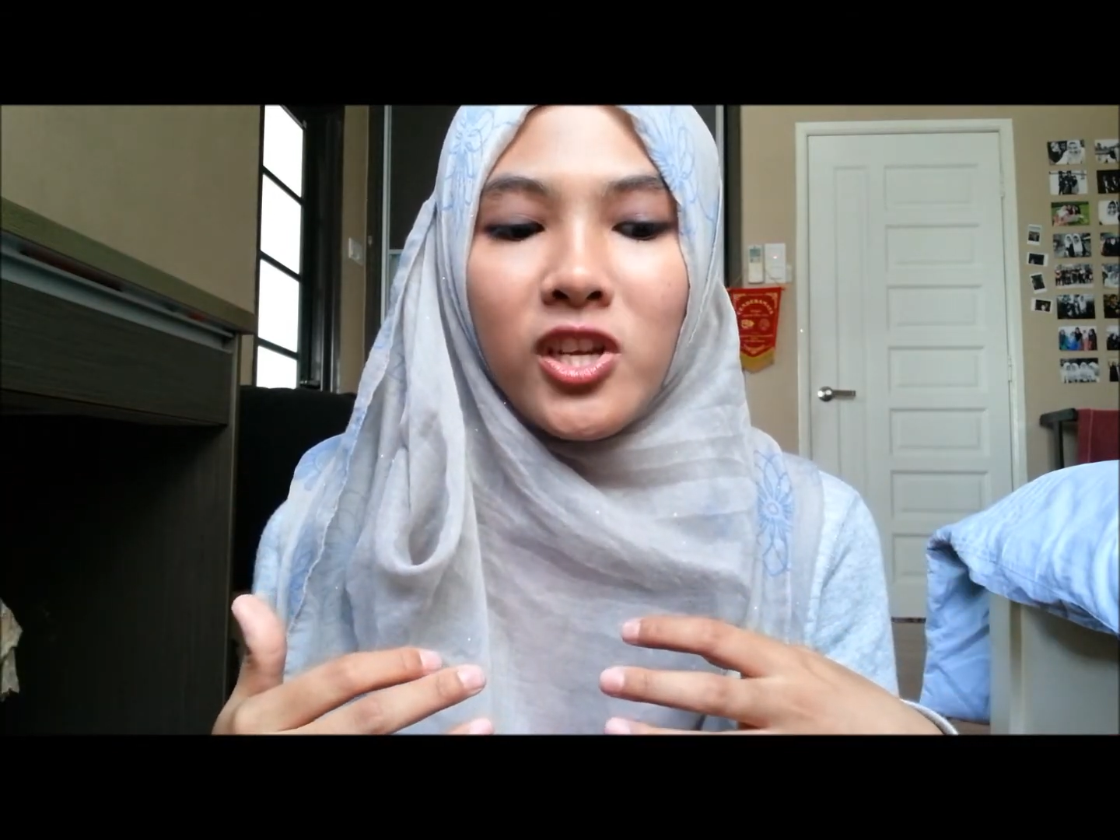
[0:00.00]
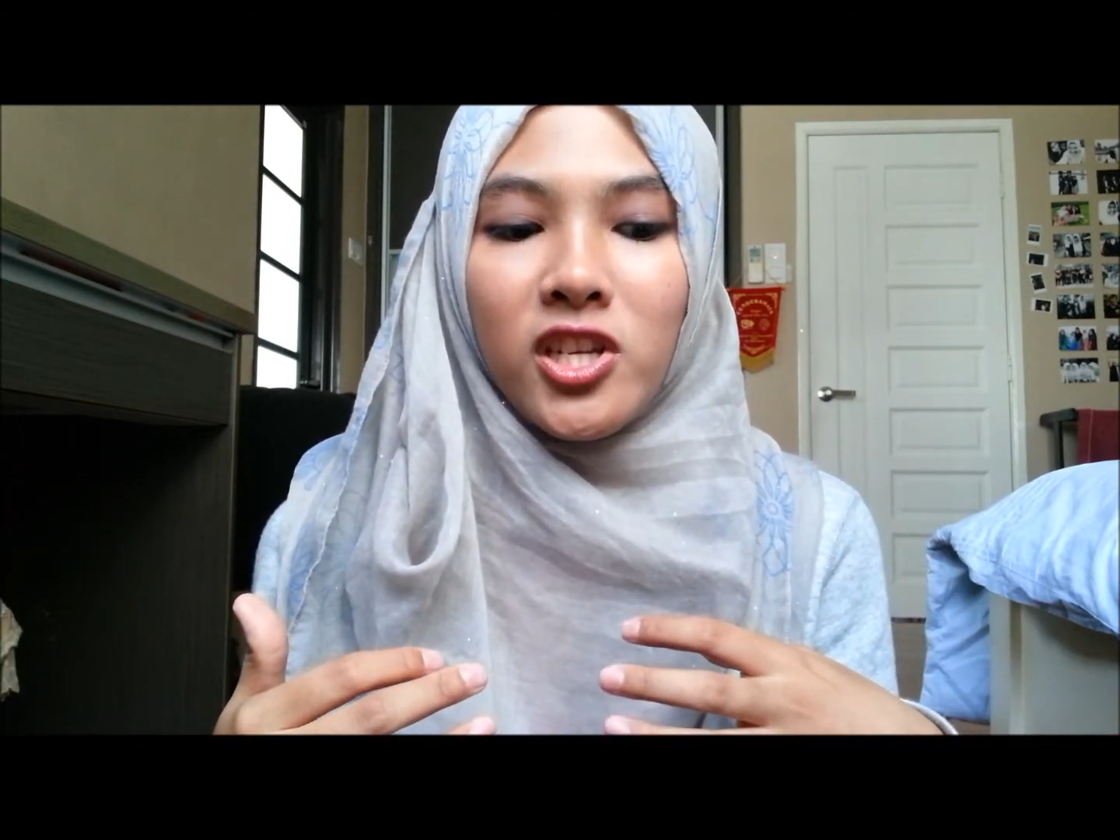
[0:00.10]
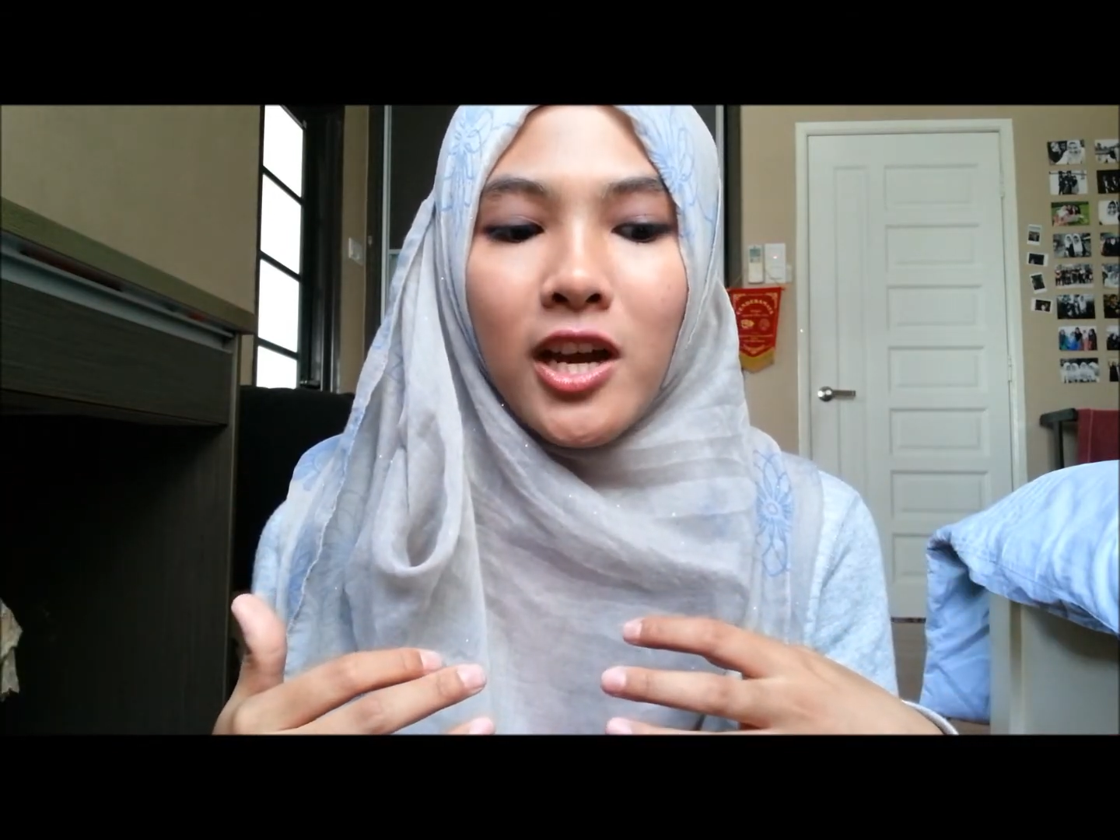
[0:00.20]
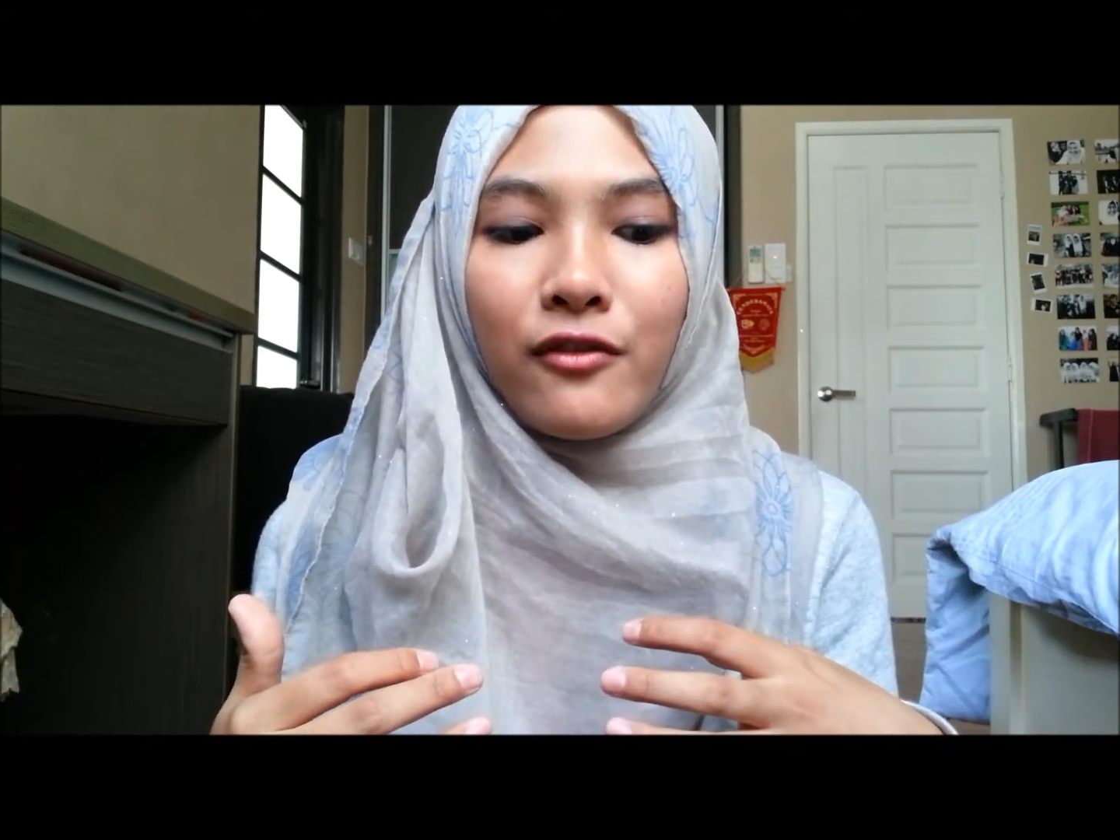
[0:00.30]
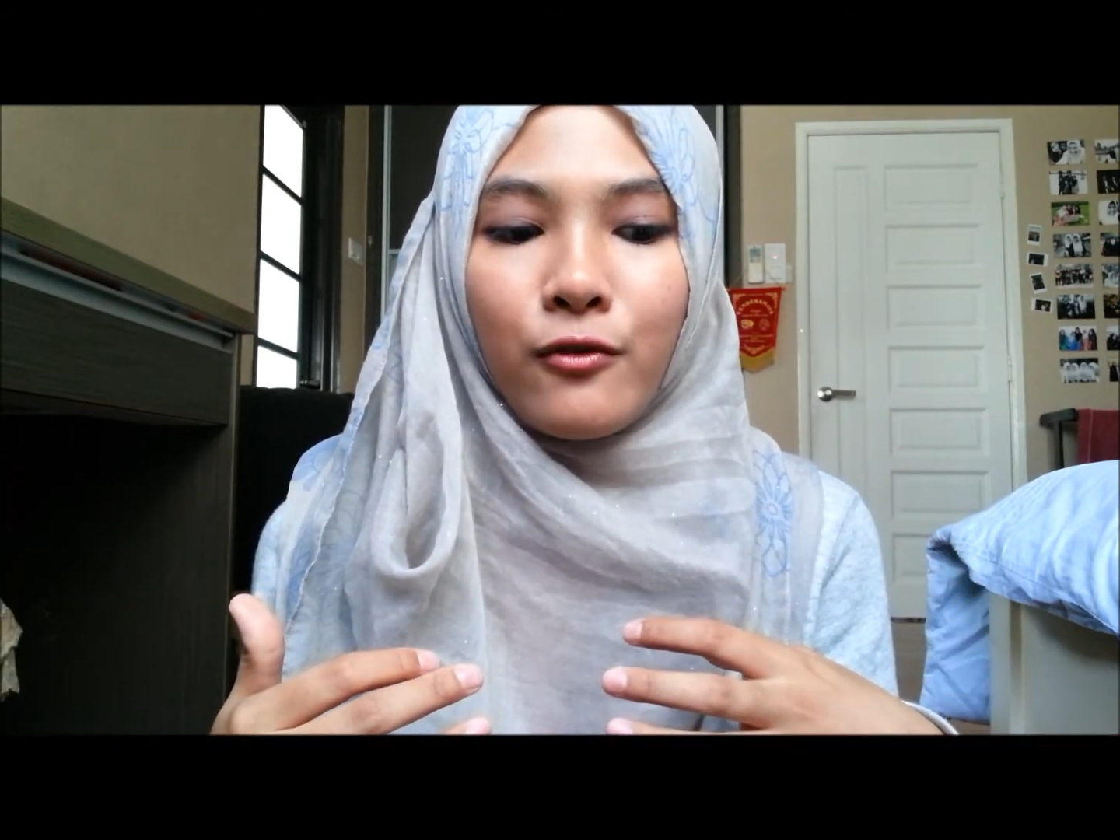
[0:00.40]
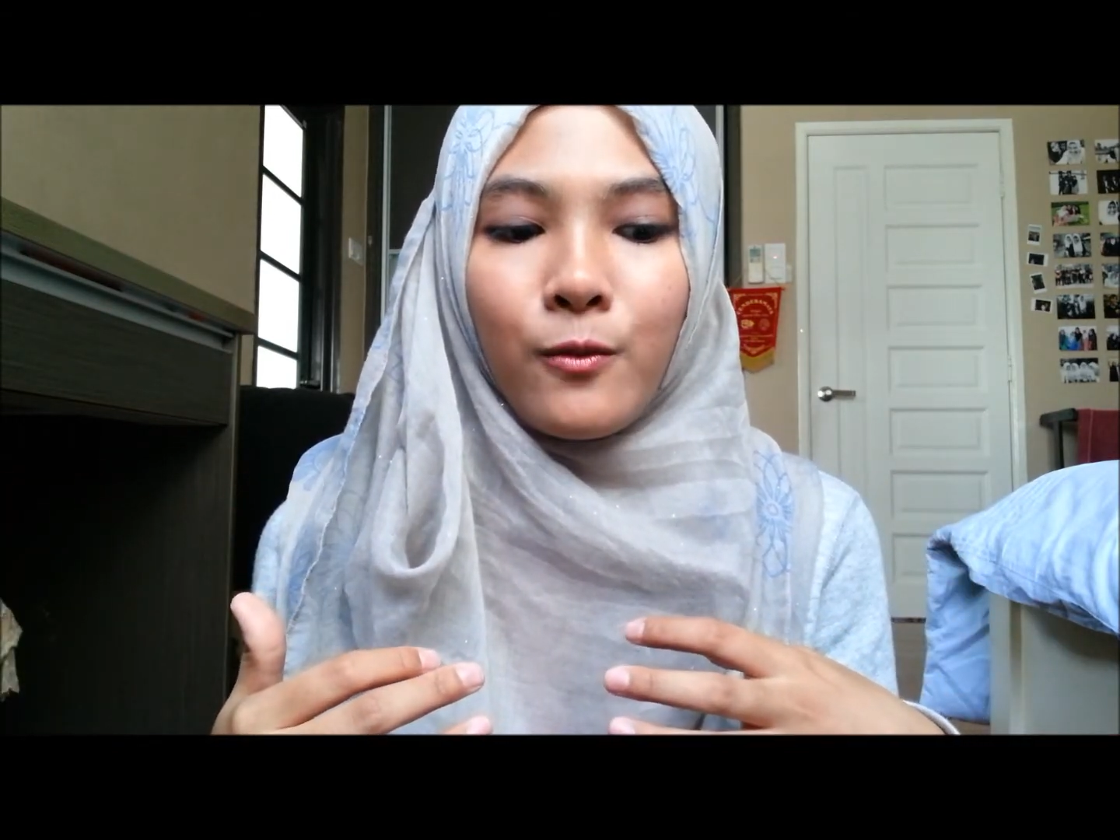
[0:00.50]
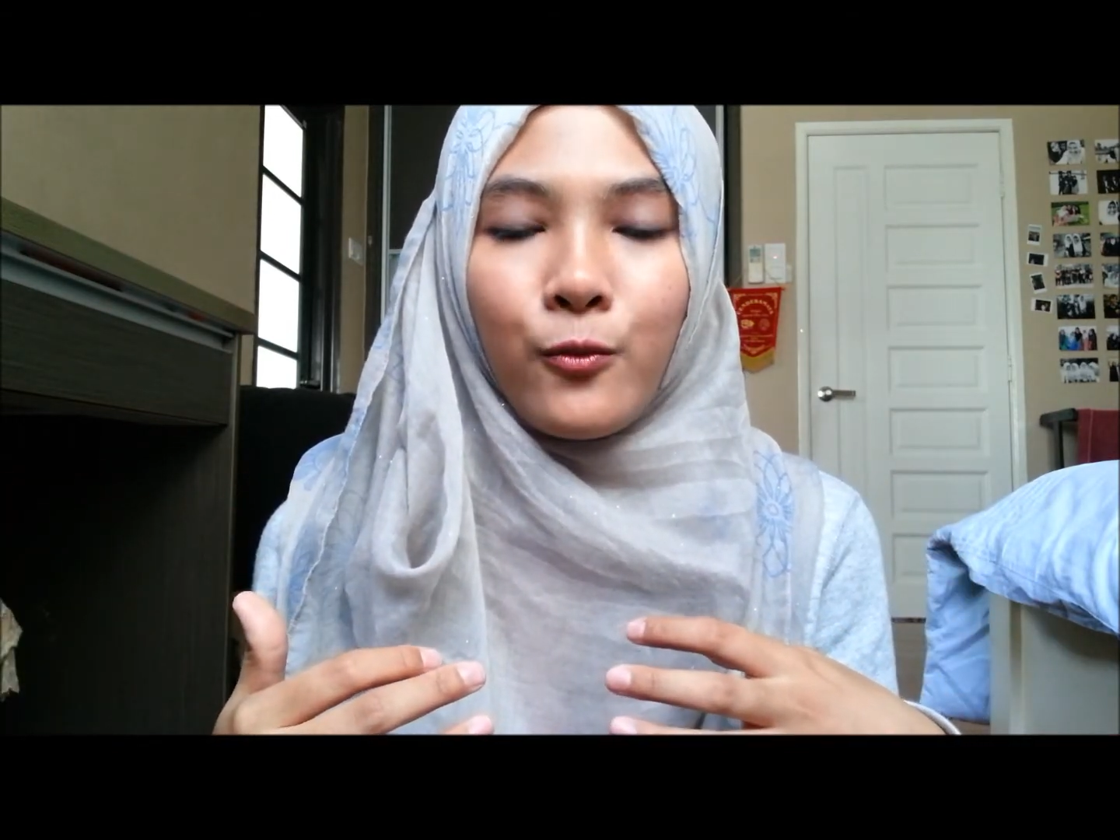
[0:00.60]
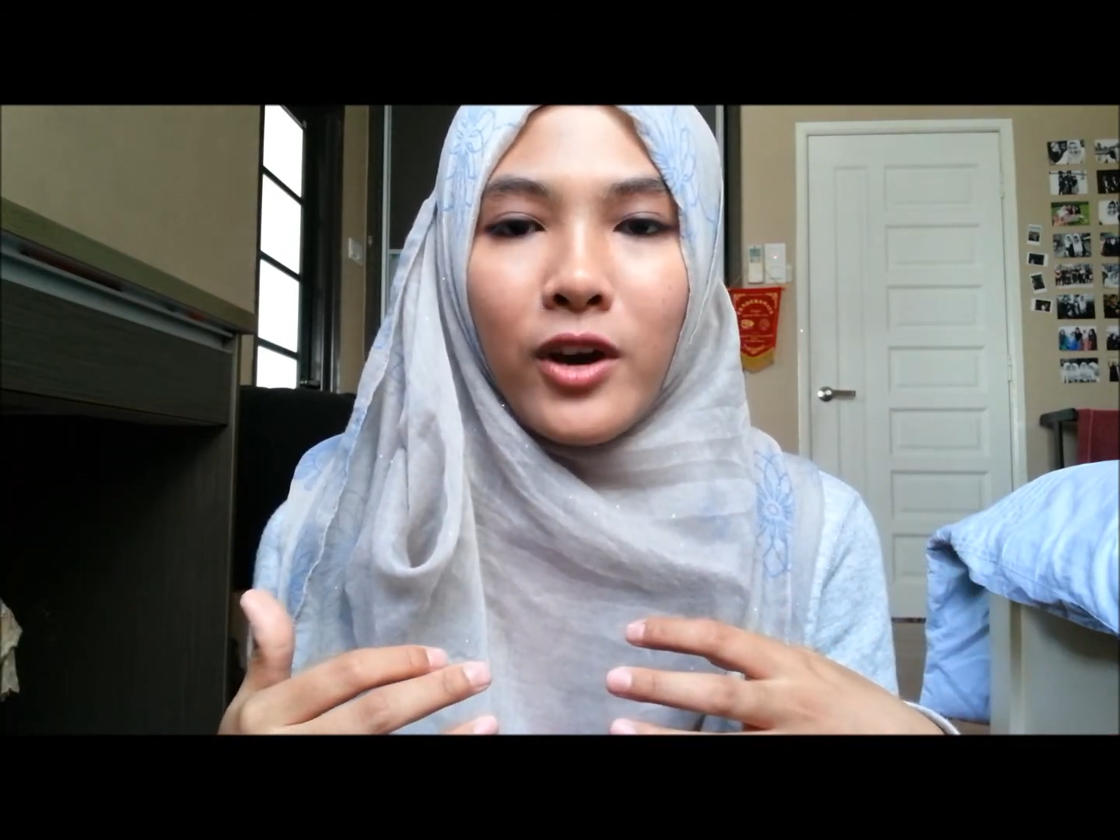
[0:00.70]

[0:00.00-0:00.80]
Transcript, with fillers: WeChat group